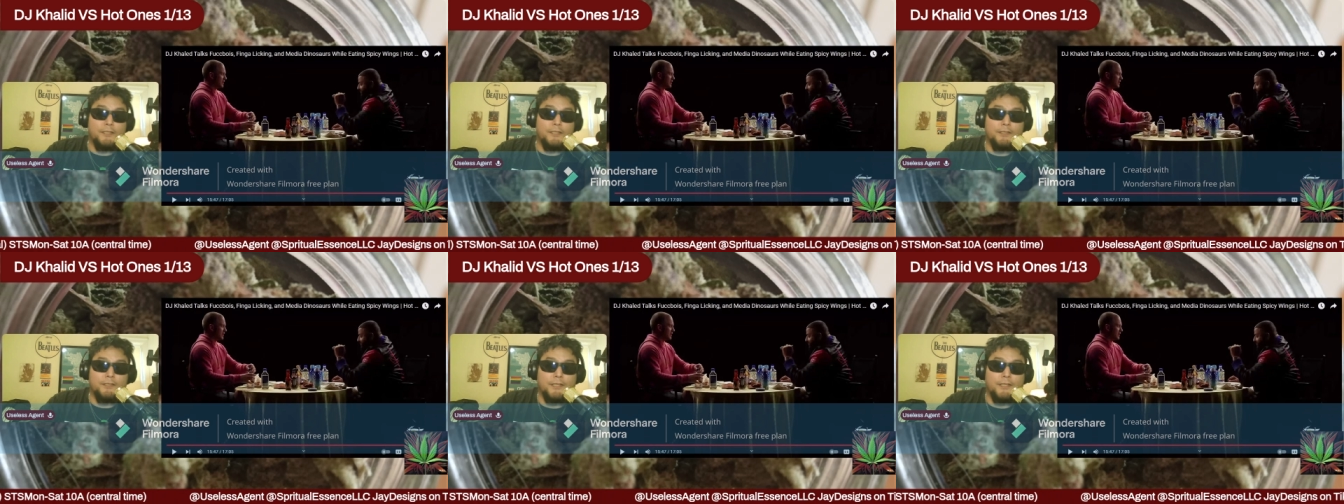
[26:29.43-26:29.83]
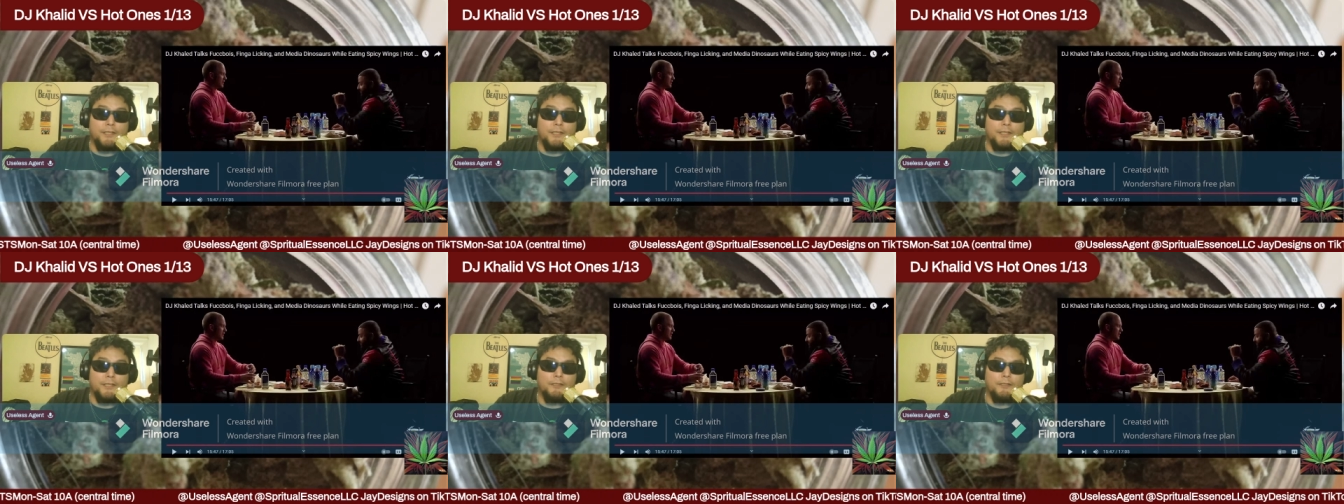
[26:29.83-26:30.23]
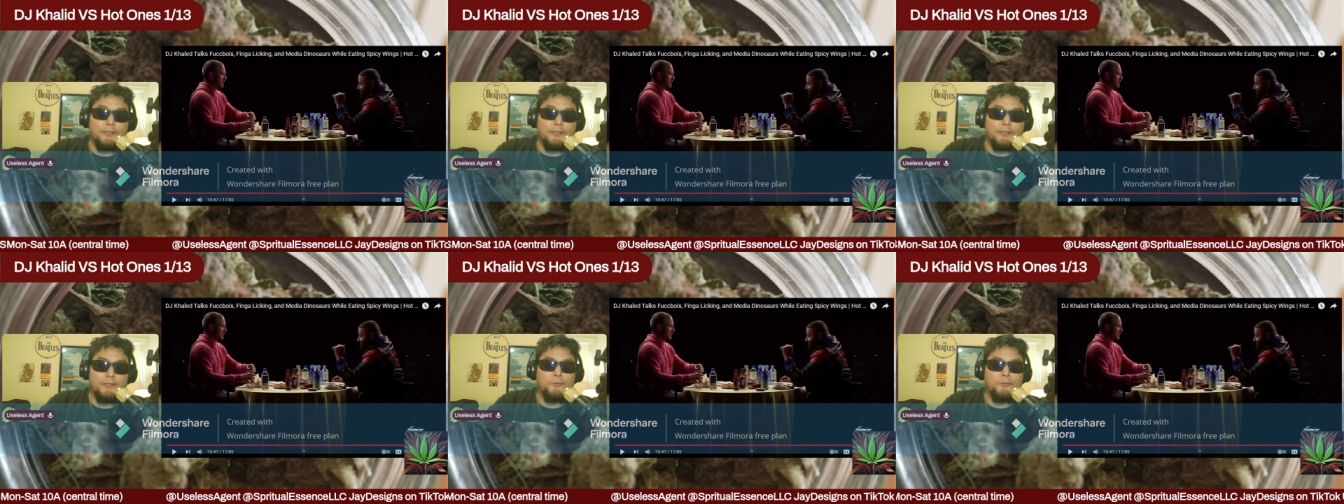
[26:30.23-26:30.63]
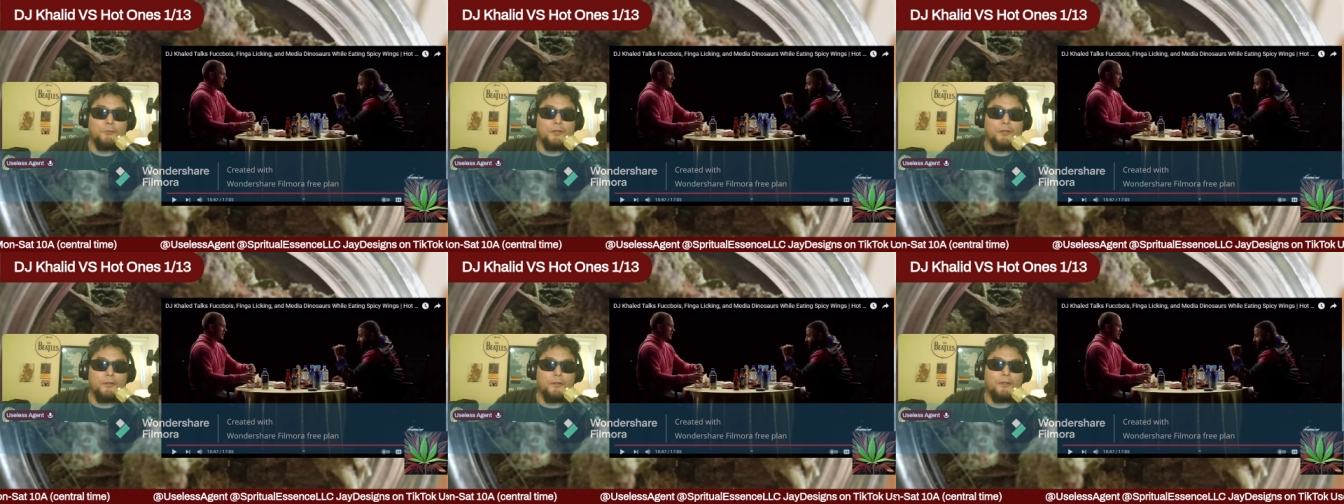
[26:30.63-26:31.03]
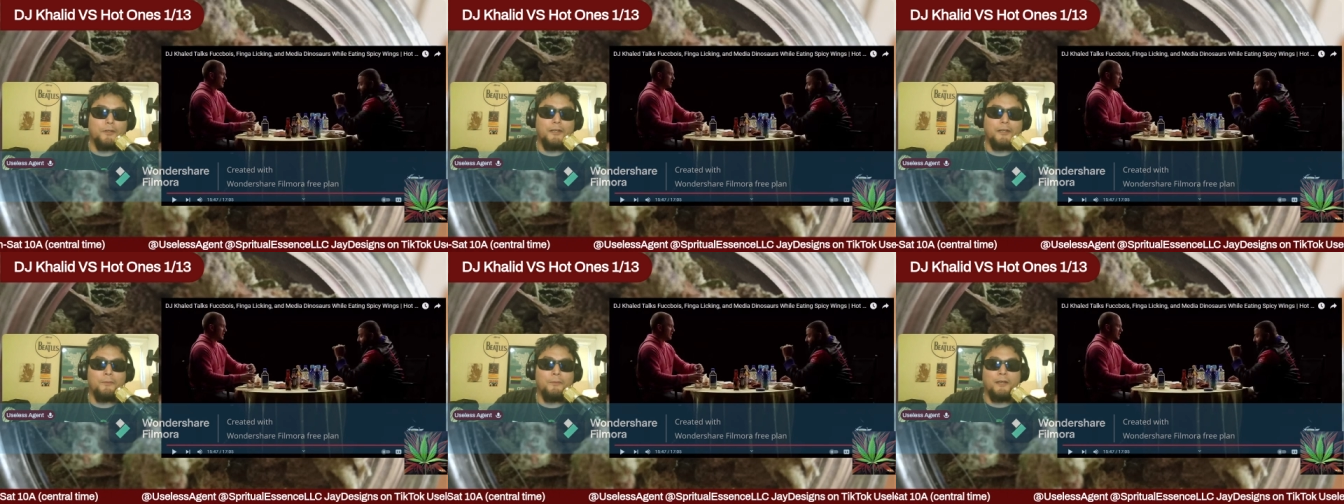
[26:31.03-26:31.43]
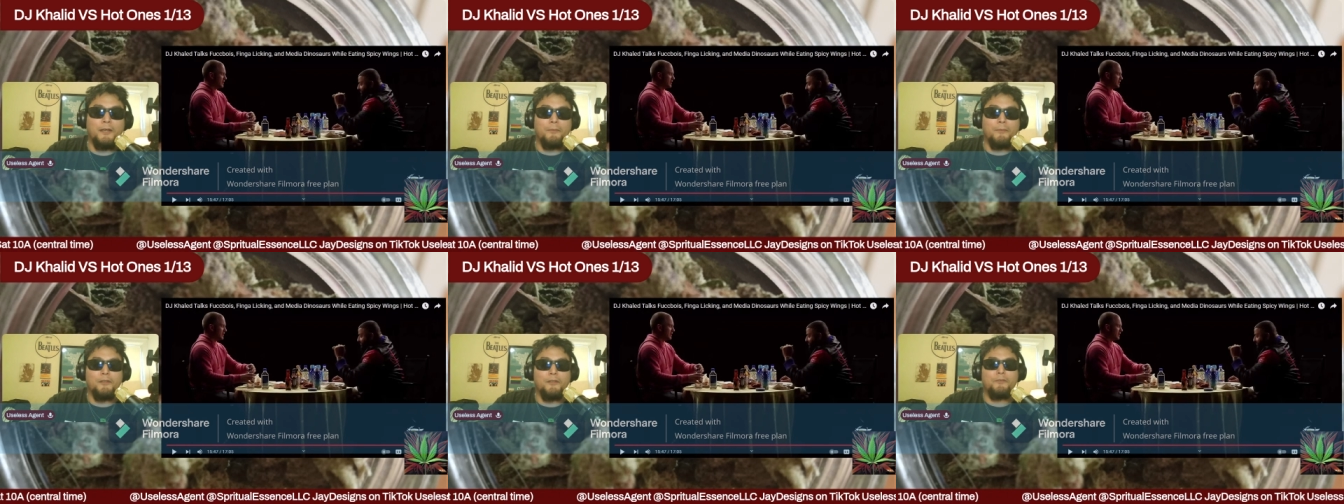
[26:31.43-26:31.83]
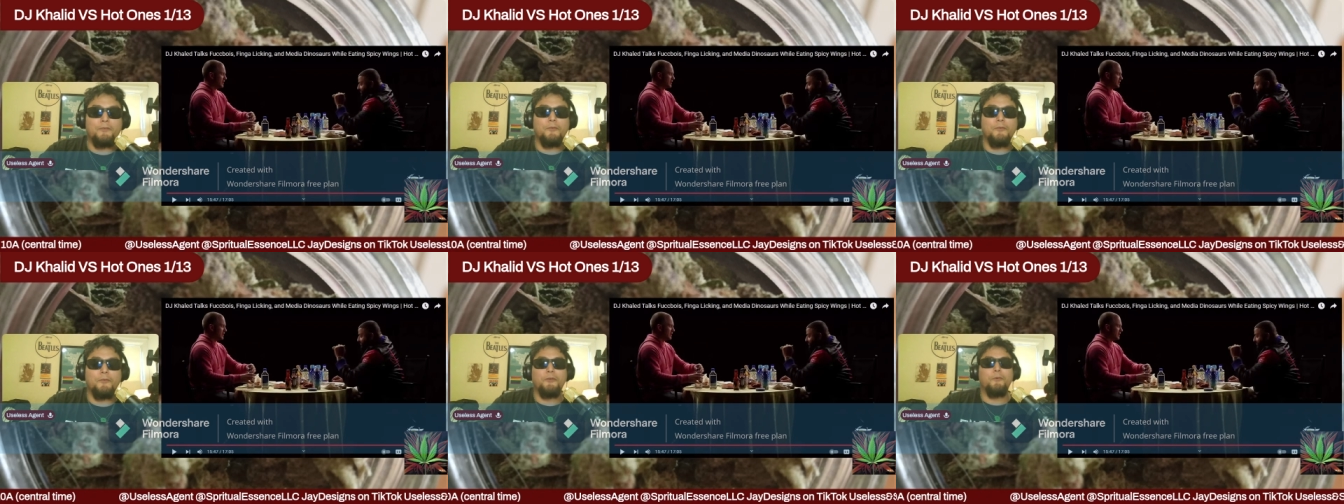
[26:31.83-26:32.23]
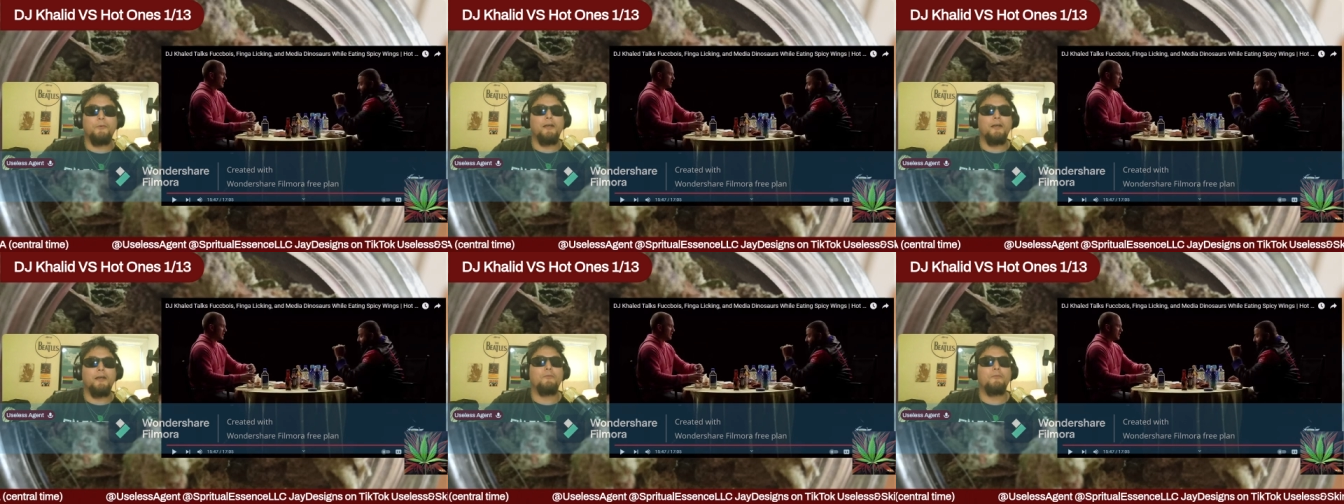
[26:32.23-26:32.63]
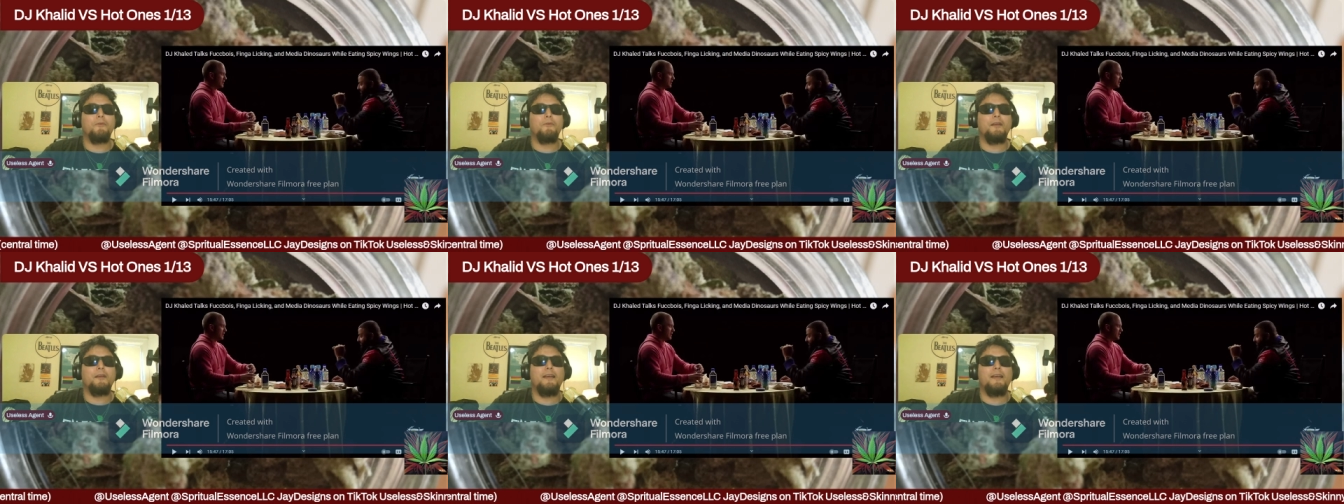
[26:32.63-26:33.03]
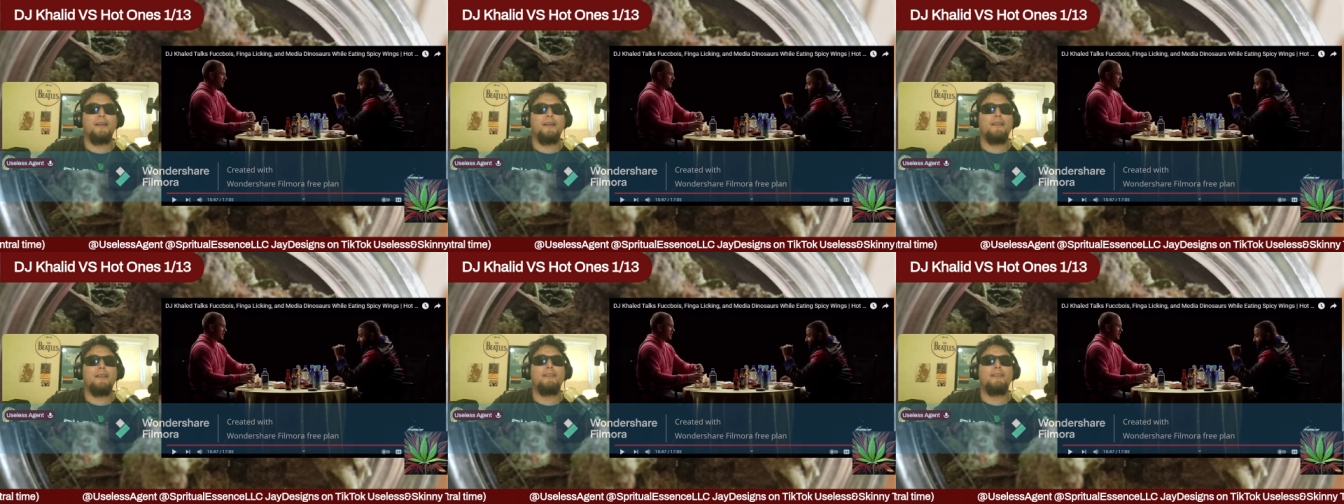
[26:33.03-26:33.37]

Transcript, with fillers: exactly what you are. I'm, I'm going to throw you out right